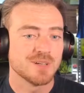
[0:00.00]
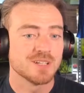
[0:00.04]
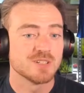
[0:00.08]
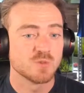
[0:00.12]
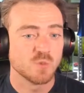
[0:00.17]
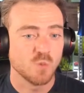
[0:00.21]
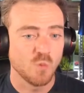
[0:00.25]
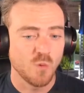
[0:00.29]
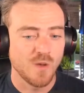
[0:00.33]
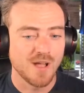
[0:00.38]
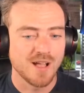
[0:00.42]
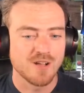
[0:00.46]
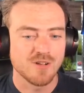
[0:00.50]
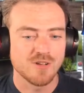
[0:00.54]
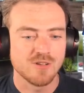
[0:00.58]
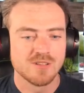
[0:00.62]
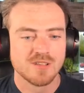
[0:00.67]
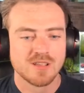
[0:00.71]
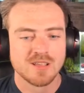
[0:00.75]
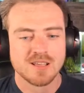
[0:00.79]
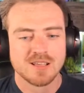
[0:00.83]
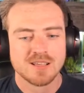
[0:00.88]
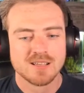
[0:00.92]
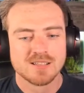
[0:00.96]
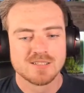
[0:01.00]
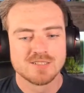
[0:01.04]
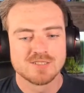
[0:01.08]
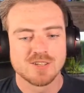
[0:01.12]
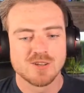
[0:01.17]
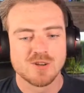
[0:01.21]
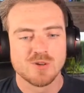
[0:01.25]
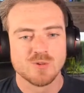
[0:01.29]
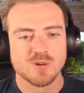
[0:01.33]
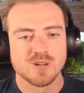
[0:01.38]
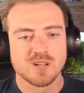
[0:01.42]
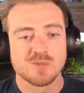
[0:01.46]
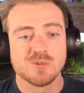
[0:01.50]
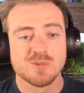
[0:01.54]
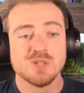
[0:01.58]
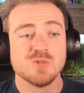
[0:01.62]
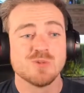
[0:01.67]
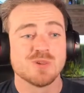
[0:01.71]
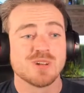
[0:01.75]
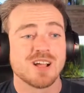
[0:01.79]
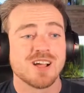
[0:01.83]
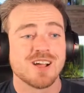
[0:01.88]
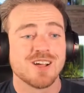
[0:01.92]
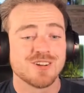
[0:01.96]
as well. So we're going to be
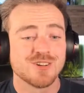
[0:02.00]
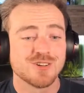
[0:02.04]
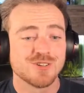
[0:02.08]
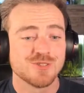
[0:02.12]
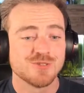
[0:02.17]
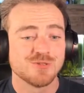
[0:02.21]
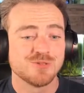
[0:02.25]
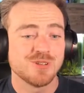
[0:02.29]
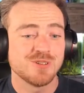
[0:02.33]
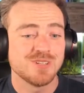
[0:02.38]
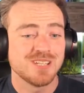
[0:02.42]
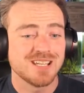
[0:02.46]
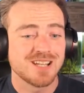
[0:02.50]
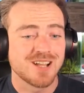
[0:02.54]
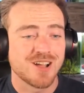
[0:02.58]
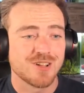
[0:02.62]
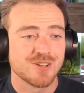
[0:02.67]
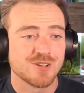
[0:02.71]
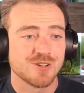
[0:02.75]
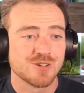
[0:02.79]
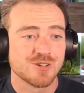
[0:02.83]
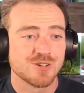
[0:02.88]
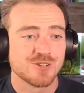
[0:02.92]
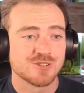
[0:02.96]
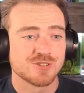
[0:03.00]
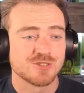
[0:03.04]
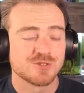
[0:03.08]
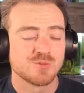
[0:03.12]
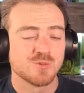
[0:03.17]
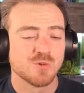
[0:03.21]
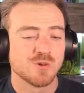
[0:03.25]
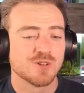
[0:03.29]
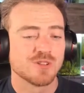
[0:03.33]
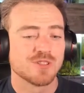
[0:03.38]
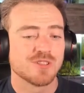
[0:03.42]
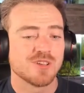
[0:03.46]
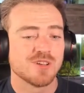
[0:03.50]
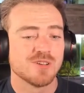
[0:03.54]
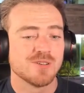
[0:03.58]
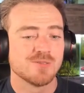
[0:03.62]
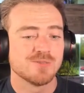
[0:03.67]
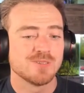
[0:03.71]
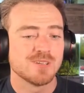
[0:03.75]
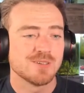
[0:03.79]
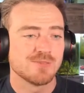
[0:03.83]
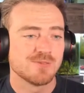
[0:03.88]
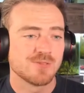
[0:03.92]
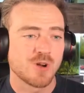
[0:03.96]
doing $150 worth
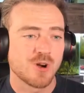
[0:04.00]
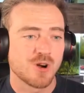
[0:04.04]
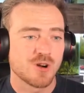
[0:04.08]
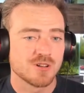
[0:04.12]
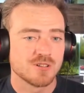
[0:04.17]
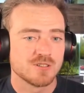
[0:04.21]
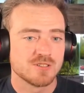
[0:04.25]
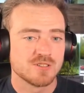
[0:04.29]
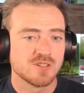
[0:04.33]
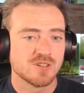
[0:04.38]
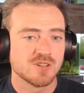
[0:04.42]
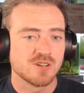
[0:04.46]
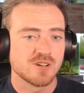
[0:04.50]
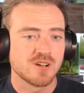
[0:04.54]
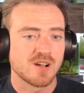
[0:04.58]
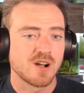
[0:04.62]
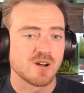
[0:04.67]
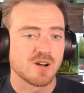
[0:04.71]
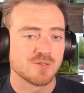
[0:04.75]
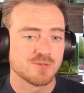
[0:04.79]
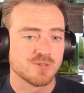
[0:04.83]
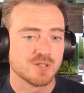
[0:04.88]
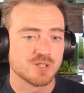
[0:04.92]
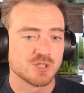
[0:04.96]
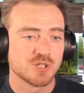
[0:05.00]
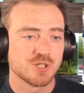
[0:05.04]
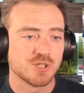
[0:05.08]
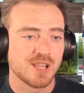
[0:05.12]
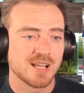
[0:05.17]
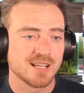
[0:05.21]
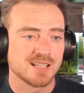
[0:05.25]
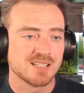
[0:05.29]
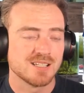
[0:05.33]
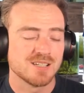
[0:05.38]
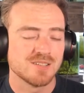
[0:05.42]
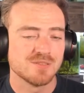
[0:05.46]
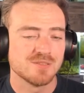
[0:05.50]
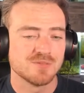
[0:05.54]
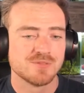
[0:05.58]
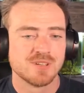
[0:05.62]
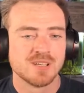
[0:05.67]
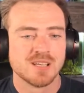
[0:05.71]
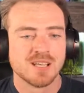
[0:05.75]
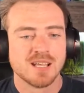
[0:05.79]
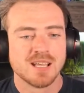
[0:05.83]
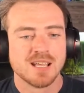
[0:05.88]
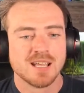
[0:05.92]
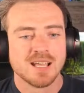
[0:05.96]
of gift cards to our Fish Collective.
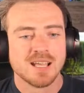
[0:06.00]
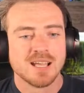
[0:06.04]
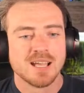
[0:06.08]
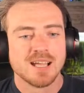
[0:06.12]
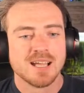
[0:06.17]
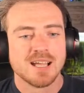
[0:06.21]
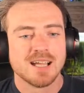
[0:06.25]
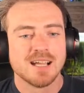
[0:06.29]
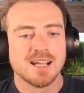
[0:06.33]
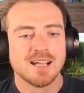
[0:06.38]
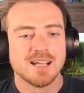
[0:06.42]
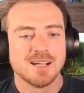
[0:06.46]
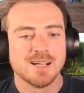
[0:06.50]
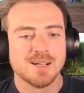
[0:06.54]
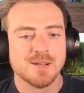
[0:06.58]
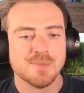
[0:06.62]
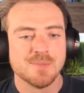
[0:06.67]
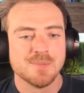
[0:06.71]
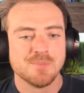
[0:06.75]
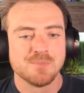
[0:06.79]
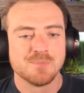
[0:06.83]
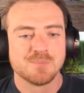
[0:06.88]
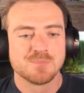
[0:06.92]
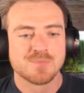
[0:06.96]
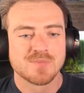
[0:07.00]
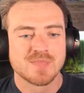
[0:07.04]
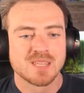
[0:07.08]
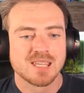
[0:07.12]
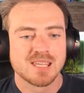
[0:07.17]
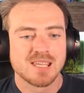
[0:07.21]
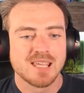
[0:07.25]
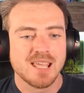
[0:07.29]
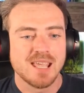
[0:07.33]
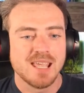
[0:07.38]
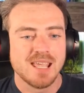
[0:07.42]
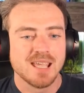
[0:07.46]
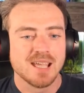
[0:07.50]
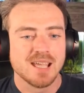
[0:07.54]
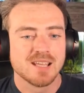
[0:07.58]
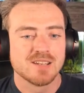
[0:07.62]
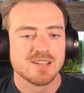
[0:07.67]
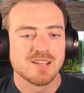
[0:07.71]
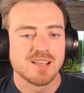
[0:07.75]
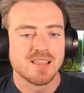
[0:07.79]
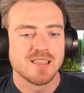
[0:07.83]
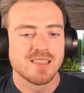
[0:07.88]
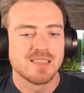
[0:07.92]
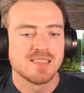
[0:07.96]
And
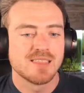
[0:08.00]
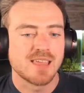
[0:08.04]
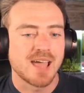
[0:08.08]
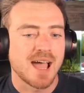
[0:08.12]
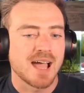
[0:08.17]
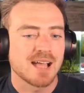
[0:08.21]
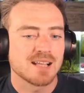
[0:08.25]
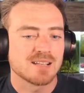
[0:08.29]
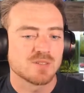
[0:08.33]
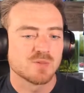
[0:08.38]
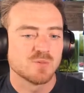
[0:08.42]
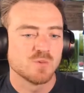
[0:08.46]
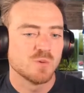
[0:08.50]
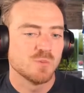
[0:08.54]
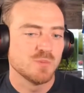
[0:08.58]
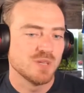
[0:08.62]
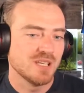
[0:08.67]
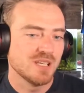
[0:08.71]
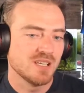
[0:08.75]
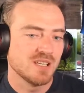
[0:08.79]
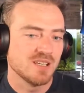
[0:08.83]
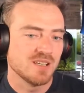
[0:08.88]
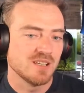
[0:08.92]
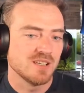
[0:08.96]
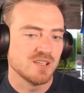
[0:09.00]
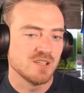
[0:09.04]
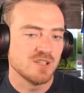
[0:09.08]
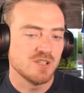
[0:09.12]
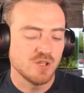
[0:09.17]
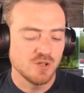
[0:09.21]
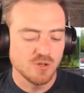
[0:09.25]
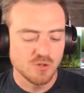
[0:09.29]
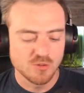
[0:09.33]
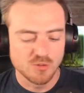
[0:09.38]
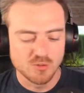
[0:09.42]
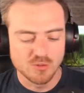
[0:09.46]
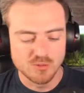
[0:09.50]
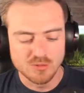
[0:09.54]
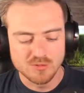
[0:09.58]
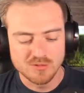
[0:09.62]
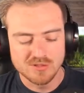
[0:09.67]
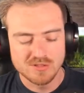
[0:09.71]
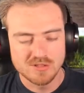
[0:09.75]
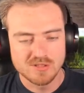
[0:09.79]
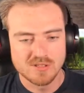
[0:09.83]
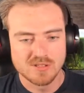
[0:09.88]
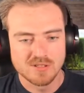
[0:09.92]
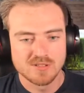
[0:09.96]
that will be
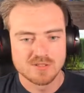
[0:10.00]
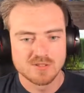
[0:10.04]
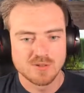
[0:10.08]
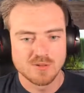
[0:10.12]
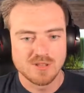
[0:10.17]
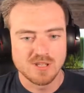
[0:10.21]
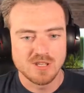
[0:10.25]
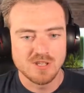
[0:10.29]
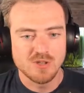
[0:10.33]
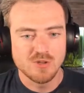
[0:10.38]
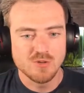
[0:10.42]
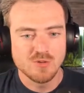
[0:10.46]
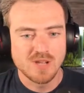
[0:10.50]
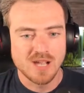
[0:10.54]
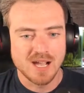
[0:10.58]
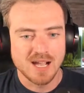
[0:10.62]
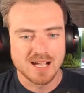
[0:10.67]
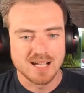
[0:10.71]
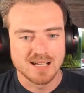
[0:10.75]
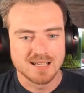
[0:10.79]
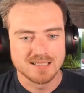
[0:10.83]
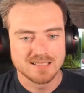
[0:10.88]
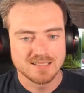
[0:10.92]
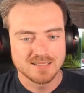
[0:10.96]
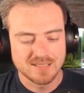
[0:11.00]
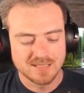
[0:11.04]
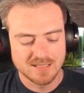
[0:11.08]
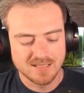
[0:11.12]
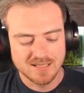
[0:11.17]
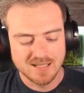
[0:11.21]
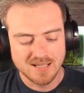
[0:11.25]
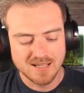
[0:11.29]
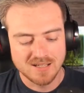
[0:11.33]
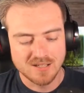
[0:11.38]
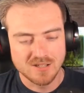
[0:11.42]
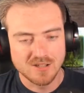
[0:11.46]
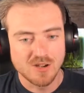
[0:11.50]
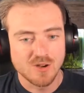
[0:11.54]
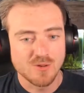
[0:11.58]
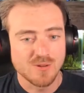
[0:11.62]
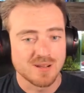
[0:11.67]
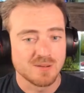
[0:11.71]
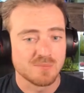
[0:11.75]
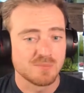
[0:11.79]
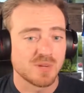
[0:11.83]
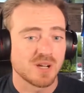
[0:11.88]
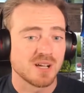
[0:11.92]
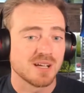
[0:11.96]
used so that you guys can go
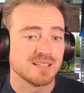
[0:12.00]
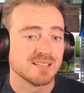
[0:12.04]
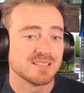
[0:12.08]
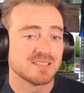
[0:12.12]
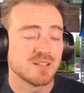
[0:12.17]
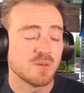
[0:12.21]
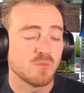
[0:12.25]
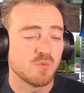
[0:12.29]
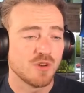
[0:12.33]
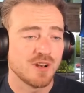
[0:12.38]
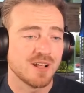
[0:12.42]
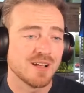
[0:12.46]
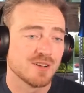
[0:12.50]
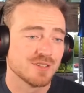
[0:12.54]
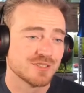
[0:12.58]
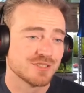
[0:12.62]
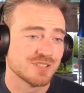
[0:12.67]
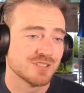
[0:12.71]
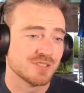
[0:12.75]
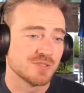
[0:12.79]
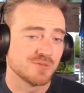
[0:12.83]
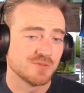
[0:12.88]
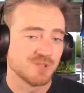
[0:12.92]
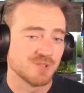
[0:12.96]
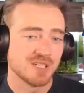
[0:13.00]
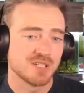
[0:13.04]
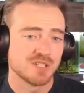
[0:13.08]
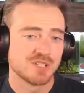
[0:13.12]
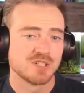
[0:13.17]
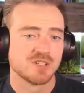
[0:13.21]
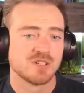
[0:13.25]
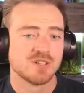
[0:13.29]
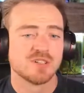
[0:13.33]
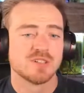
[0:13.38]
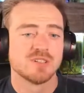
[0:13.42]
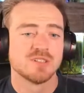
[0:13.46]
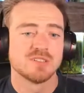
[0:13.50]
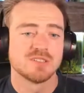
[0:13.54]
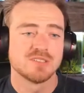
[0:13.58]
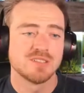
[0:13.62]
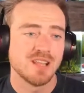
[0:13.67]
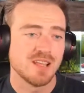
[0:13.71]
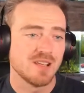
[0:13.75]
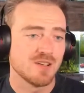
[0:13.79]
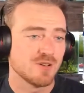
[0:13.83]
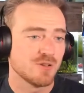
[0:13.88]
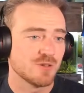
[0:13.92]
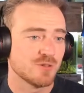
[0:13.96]
and buy someone else's fish,
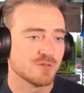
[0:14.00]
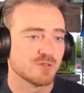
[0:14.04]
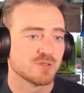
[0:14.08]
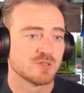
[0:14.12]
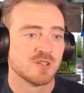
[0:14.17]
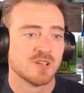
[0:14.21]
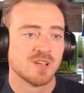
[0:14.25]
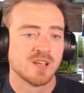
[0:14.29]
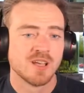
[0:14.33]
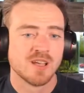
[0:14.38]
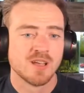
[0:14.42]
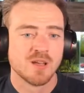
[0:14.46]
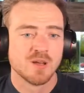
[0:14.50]
snails,